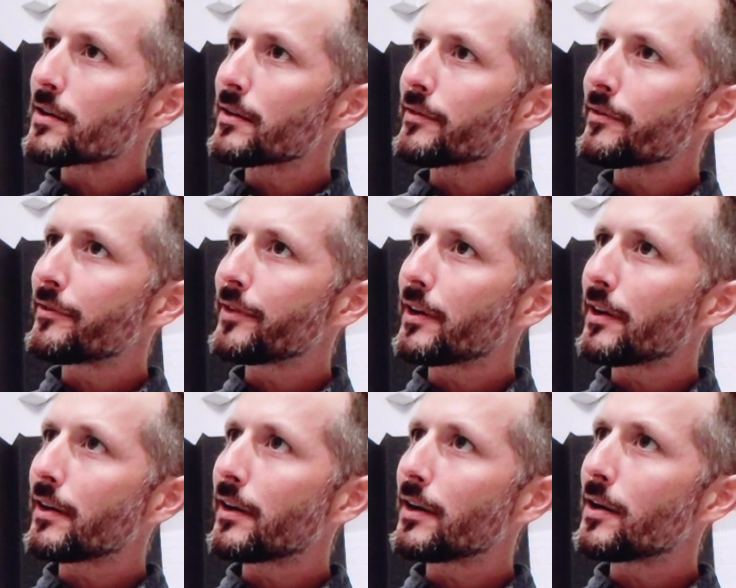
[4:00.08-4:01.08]
of
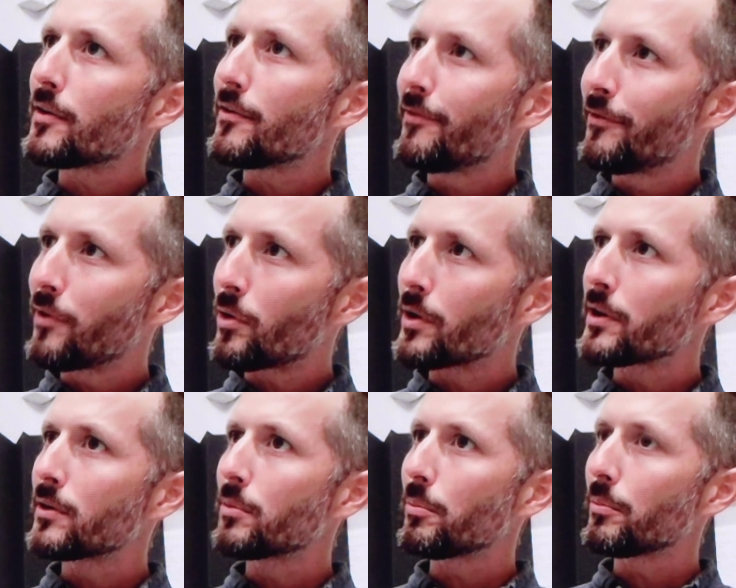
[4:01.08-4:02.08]

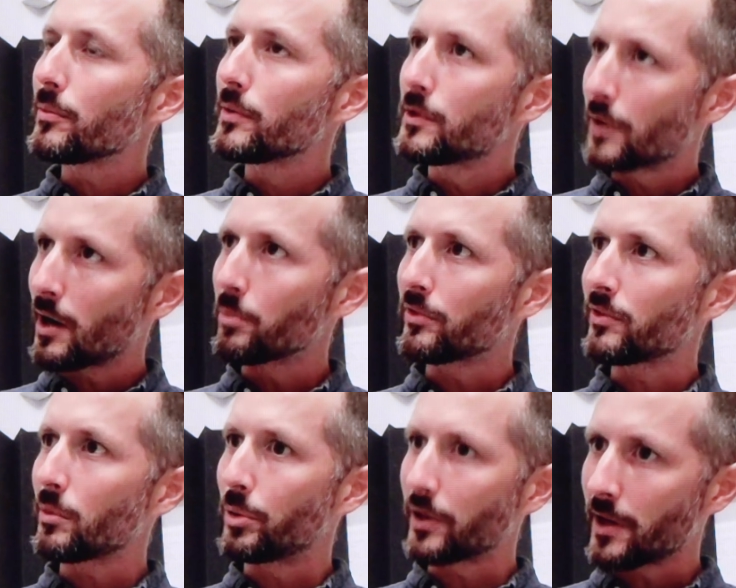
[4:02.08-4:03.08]
avoid drums
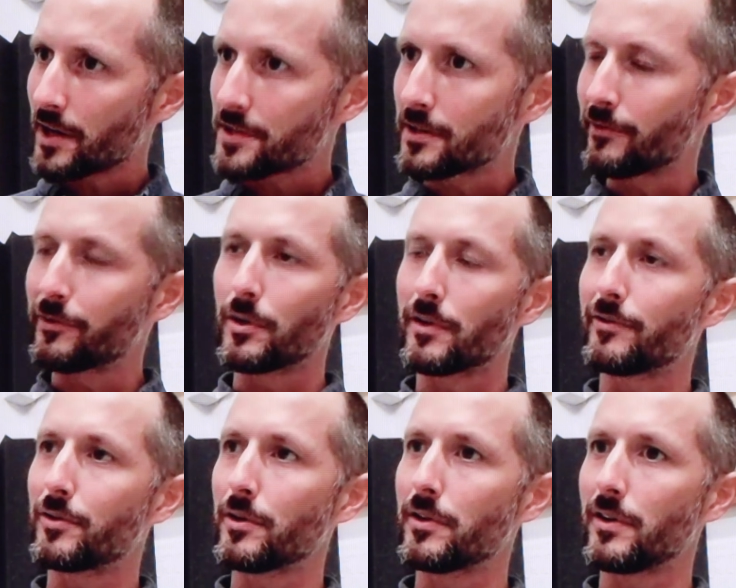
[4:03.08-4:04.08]
and percussion
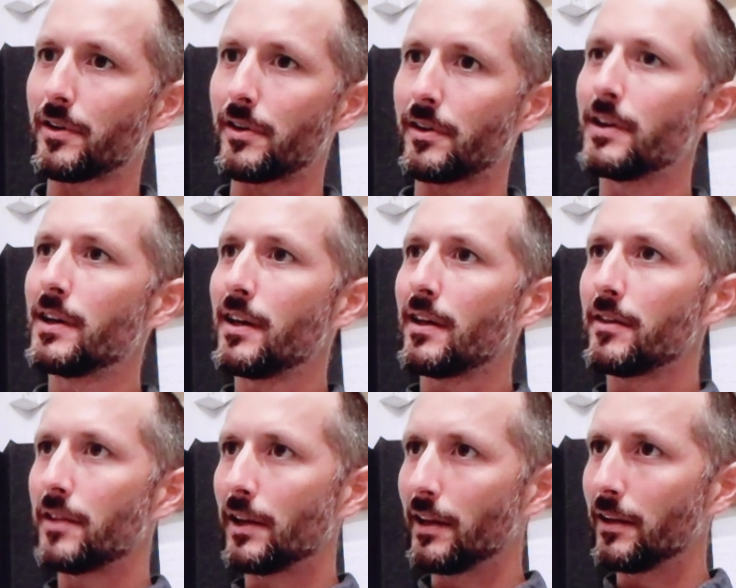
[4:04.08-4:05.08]
for the
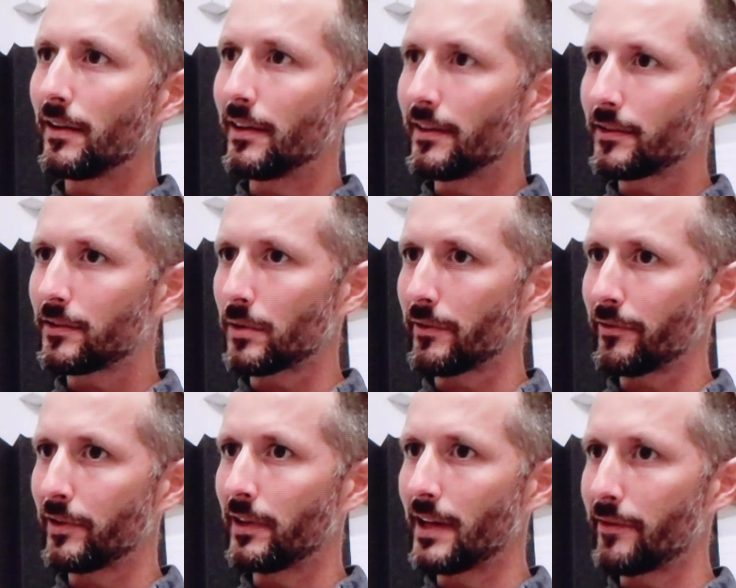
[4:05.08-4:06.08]
sort of
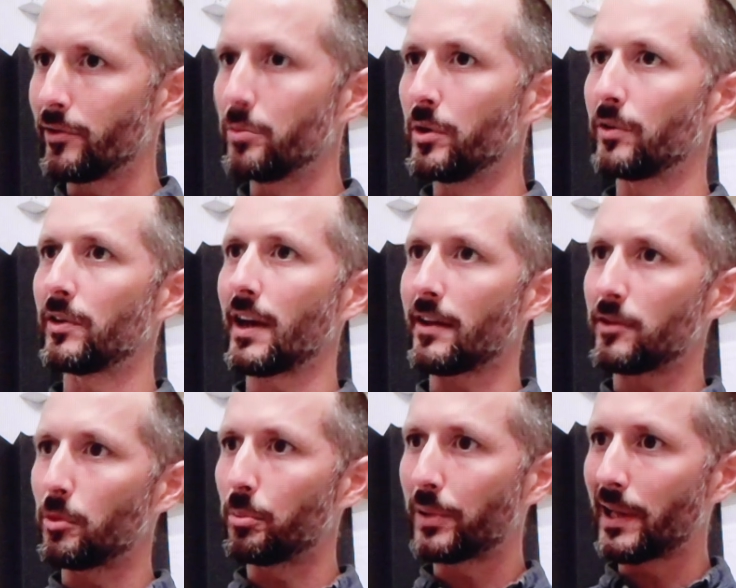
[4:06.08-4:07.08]
level music as
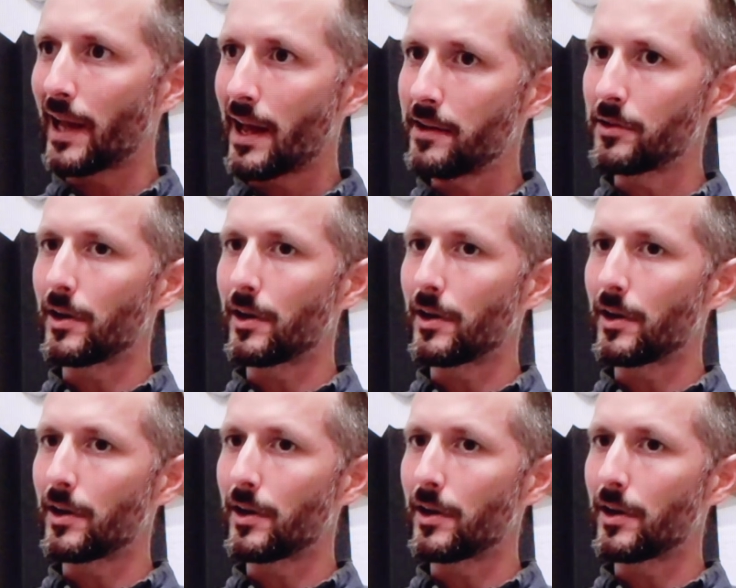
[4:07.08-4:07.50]
you plan your